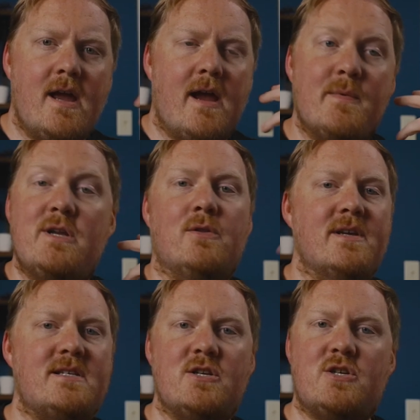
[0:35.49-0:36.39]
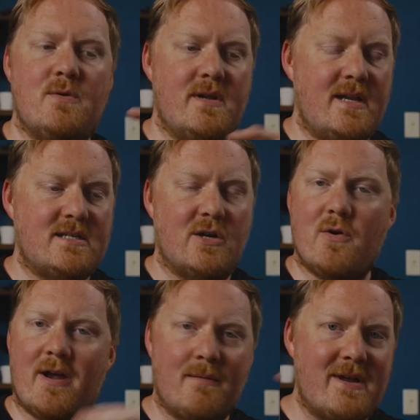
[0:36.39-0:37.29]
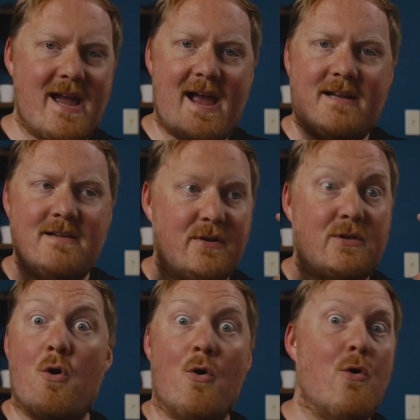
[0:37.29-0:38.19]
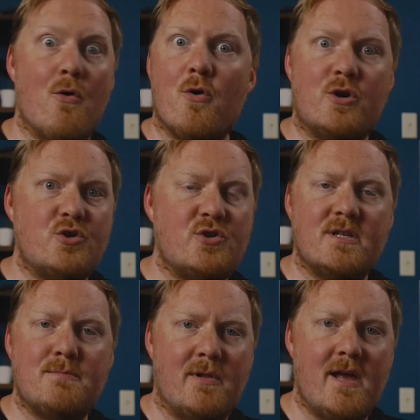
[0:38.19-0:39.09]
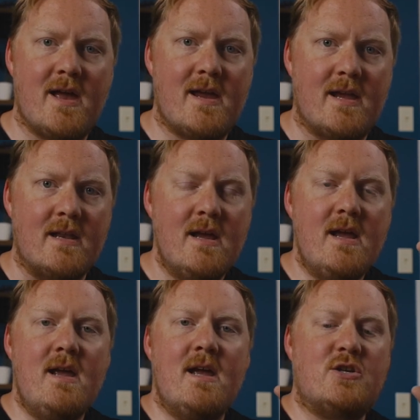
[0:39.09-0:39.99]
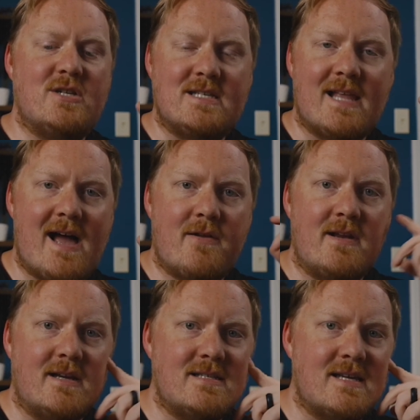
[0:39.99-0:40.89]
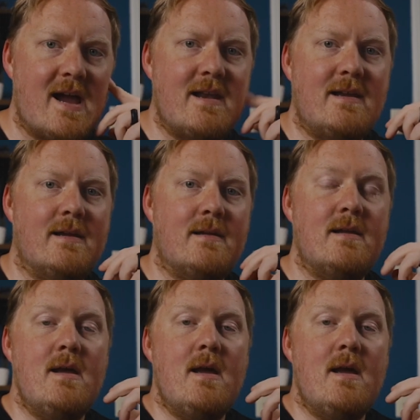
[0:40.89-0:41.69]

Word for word: And when you listen to it, it's incredibly active, like the whole orchestra is playing, and it's just loud and exciting and